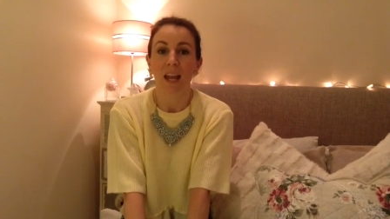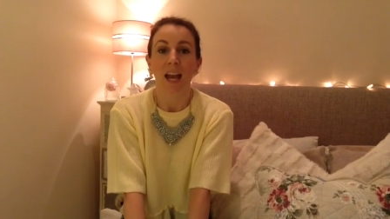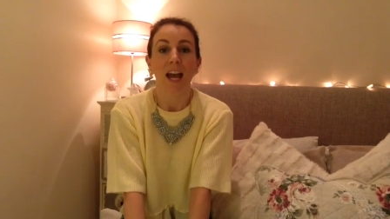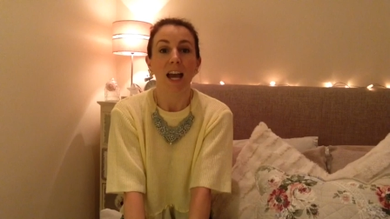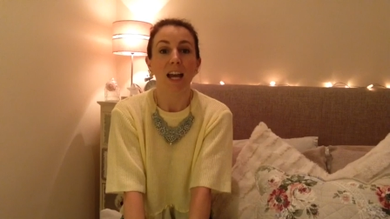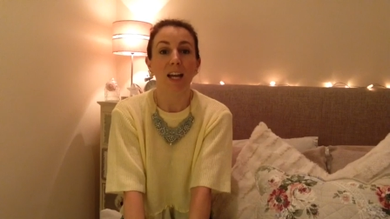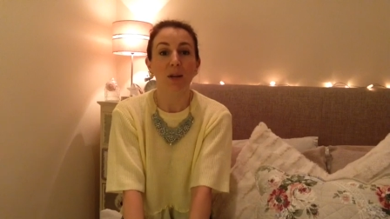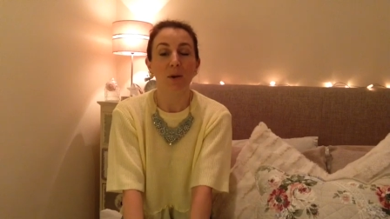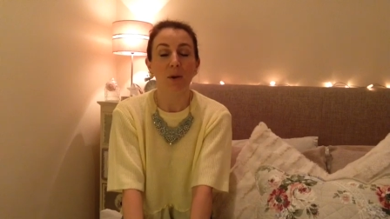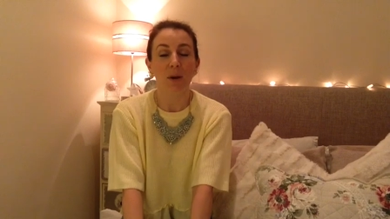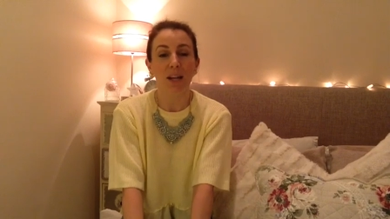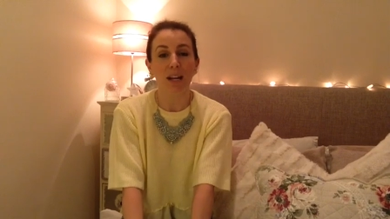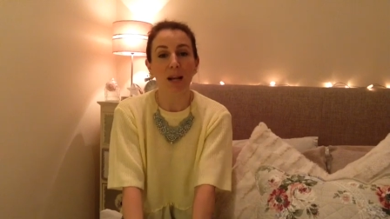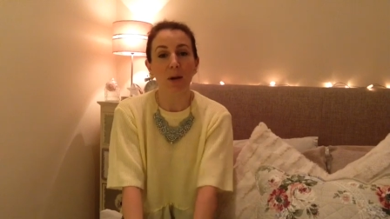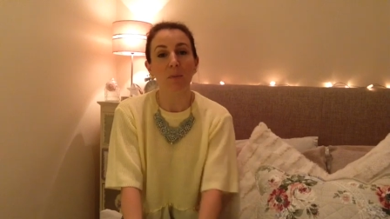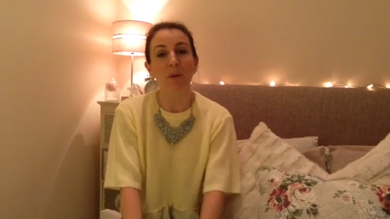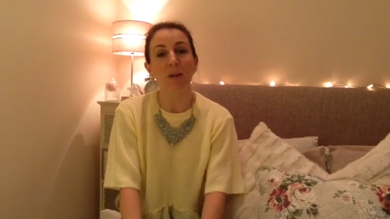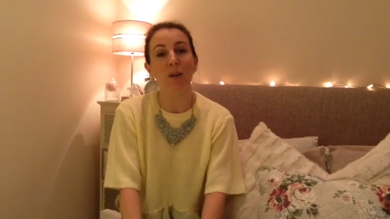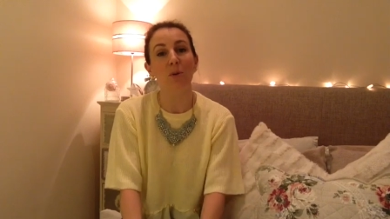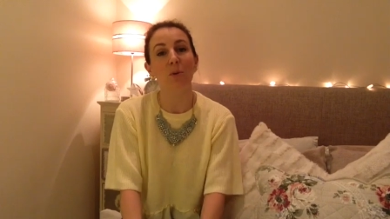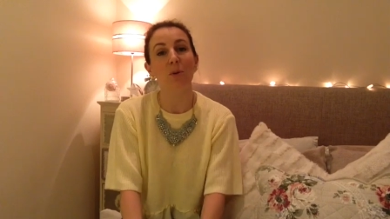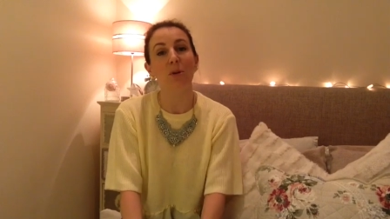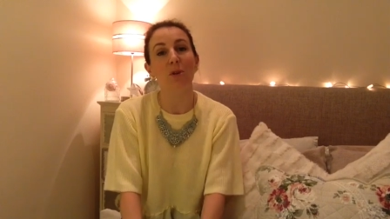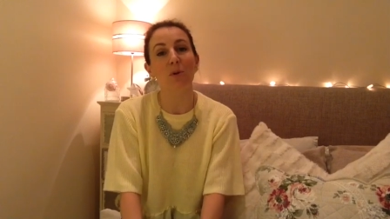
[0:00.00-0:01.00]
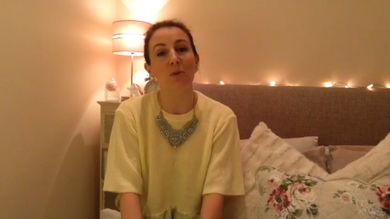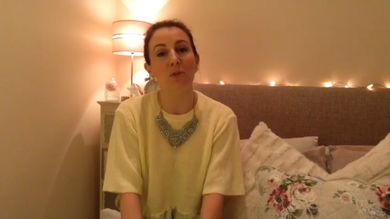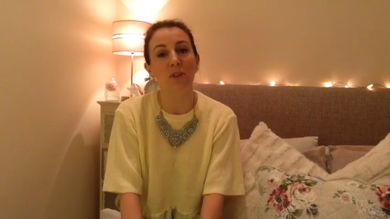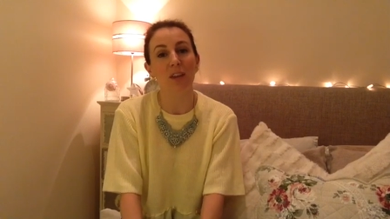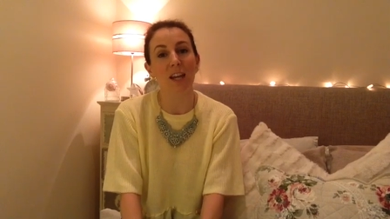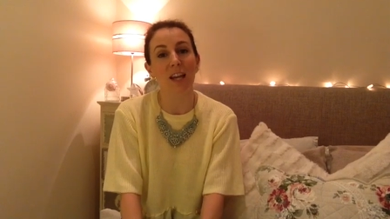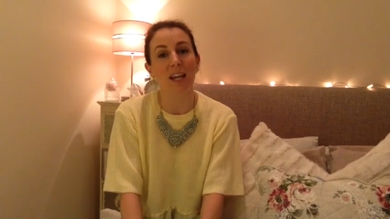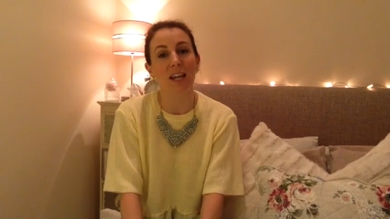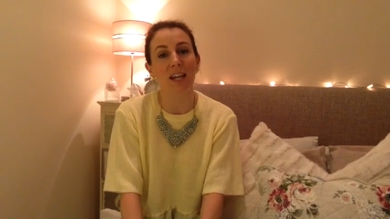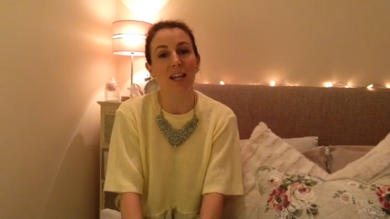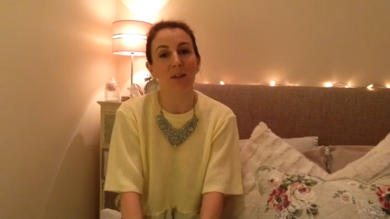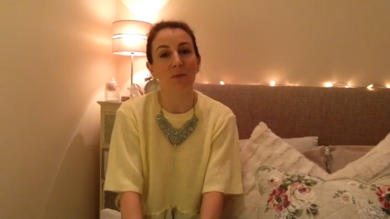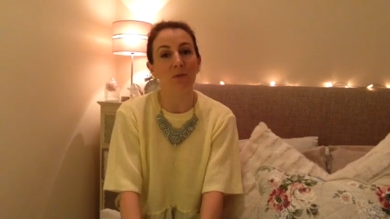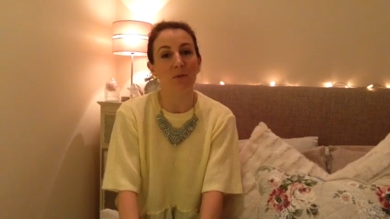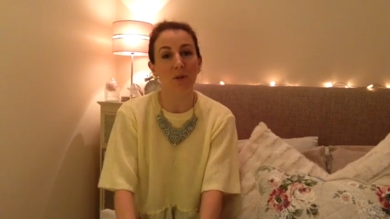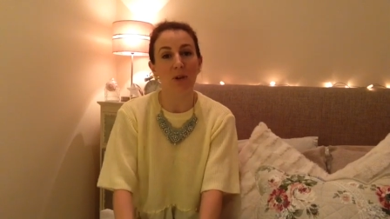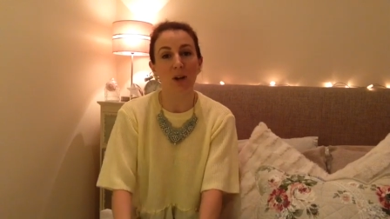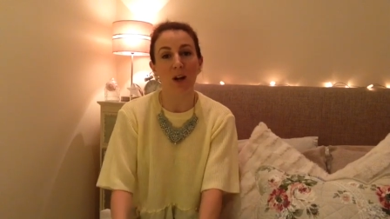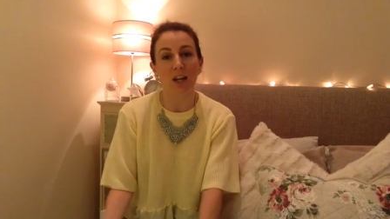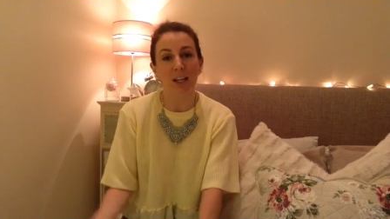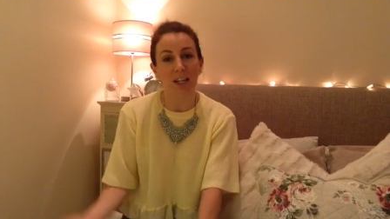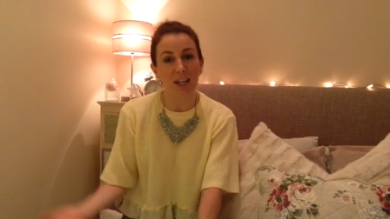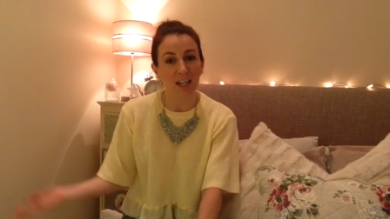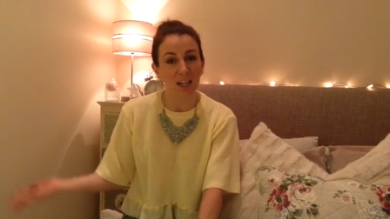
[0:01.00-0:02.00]
Anyway, let me know what you think and if you
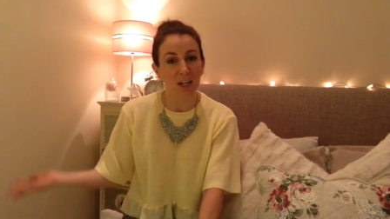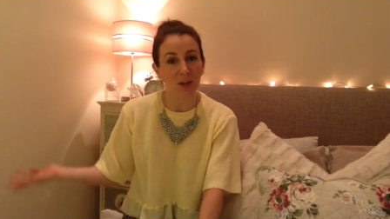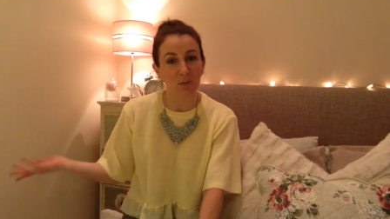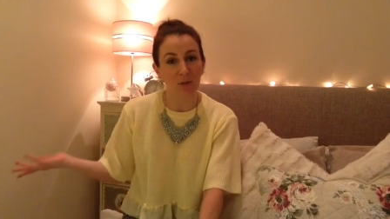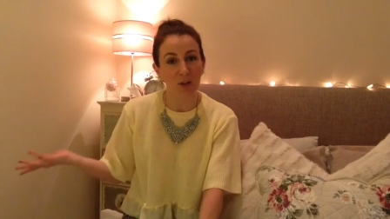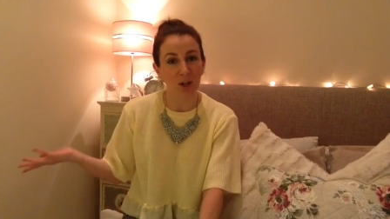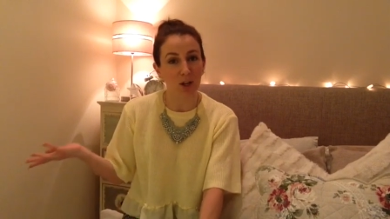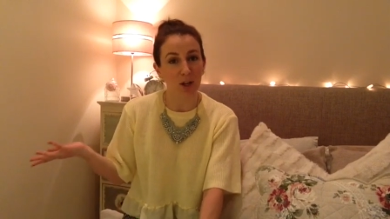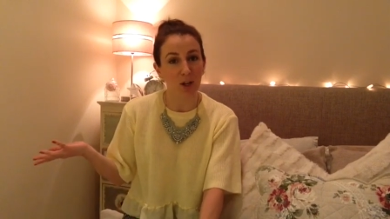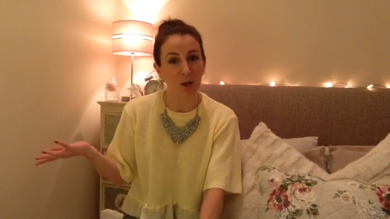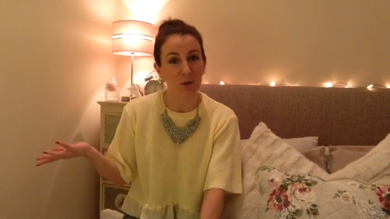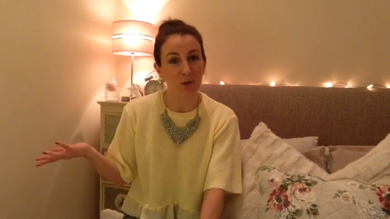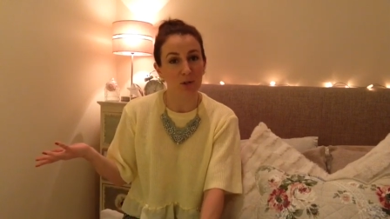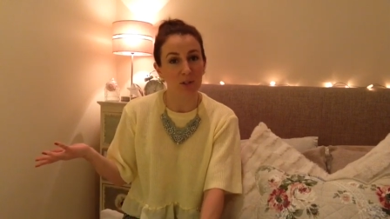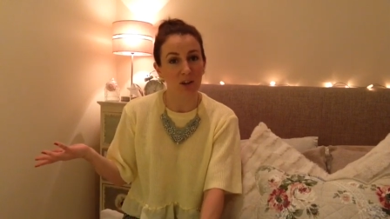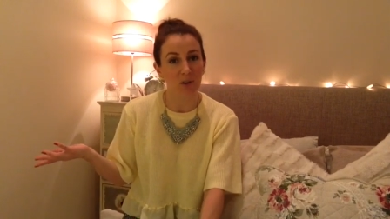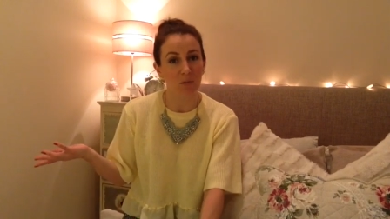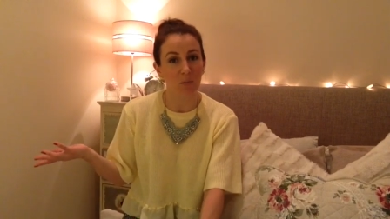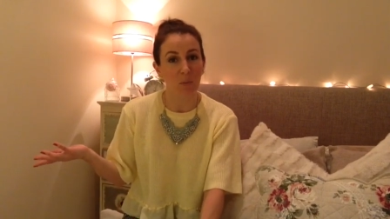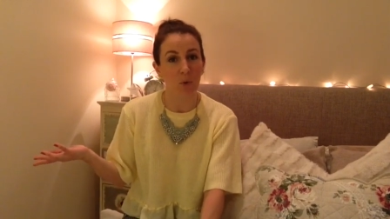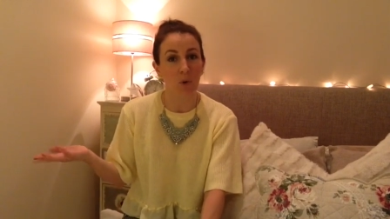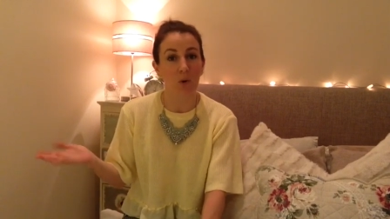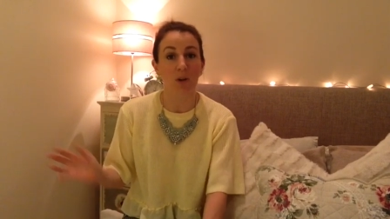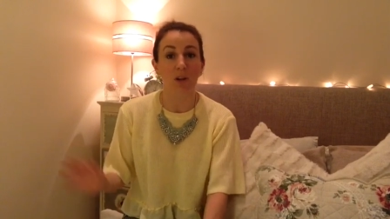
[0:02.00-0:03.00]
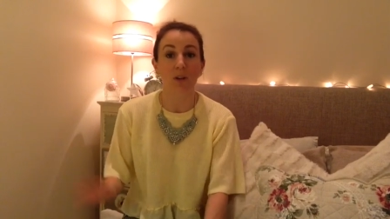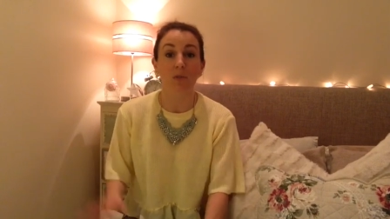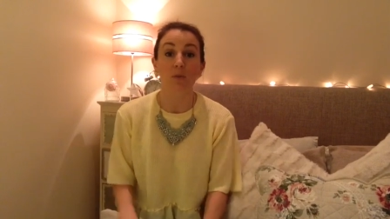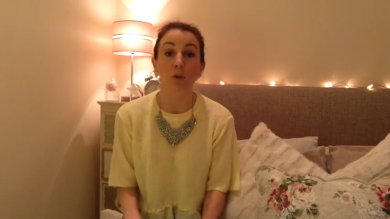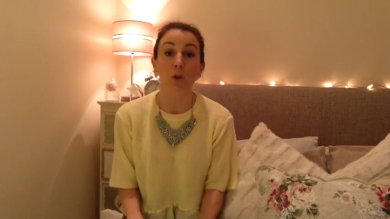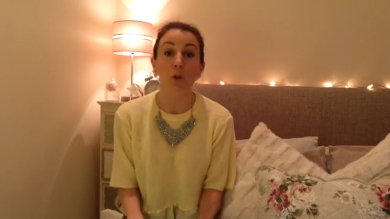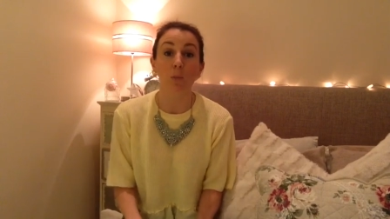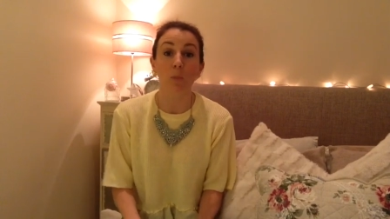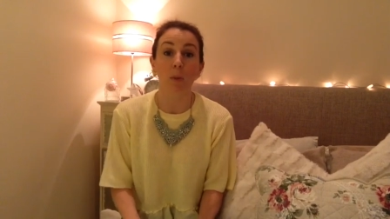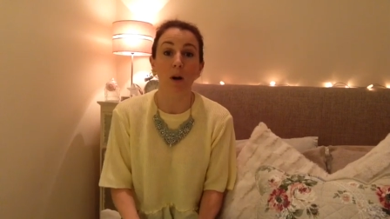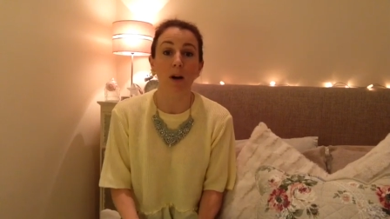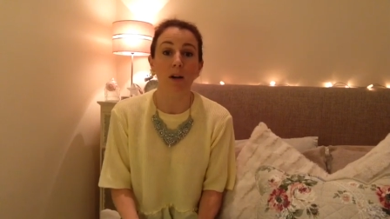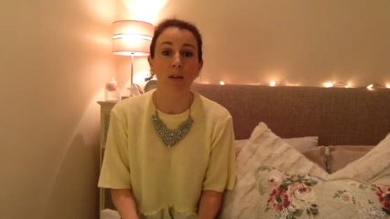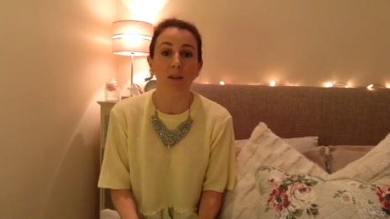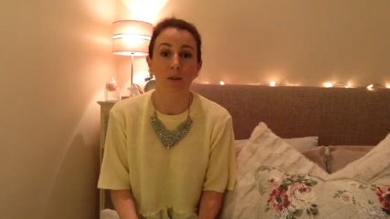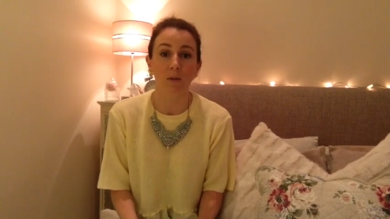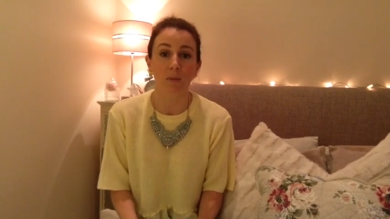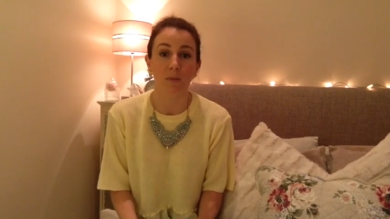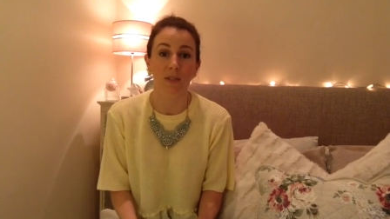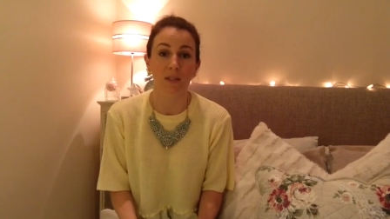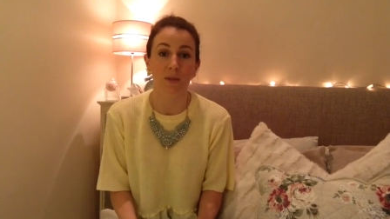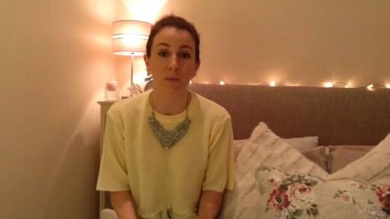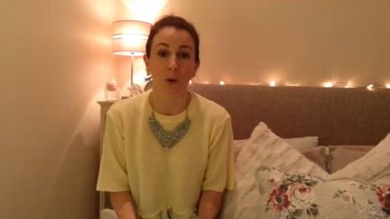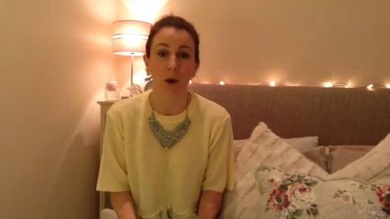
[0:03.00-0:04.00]
like any of the clothes I've bought and if you buy
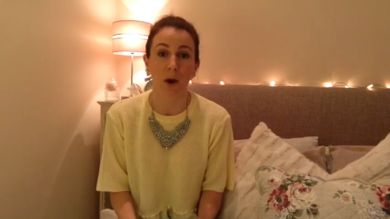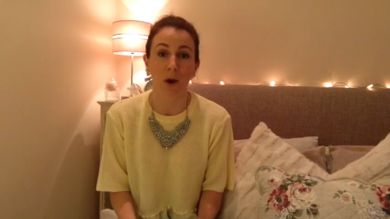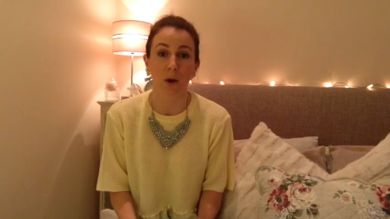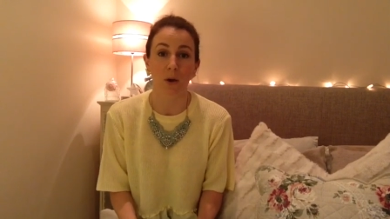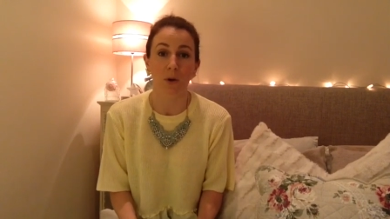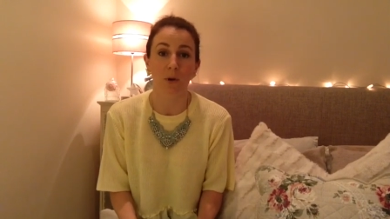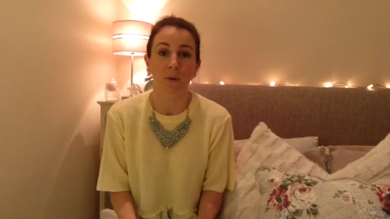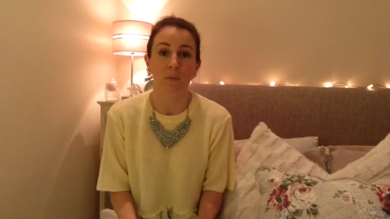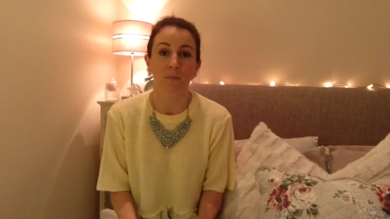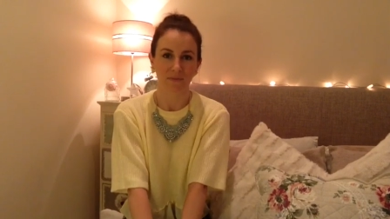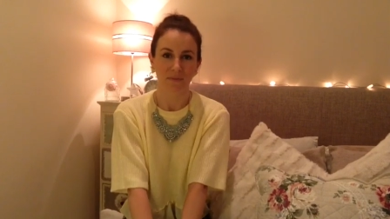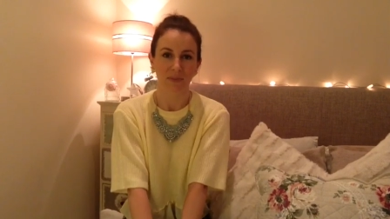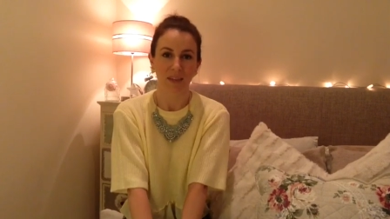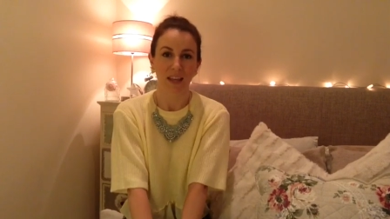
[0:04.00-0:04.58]
them as well.